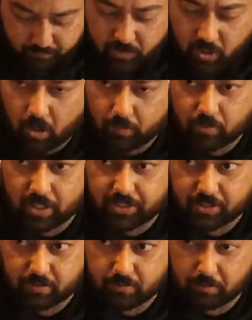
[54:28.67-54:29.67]

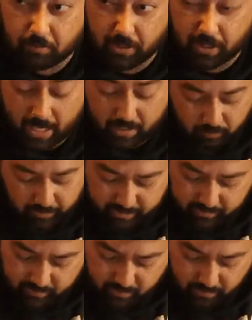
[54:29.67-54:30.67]
Operation Black
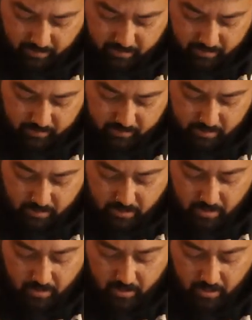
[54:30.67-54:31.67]
Winds, I think it is,
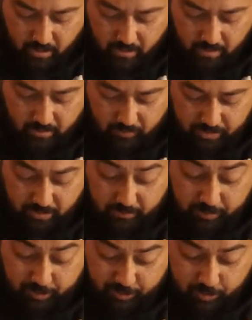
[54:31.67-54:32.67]
which I'm
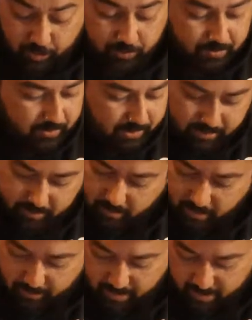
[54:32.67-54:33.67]
super
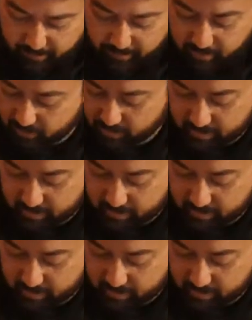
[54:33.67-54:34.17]
excited about because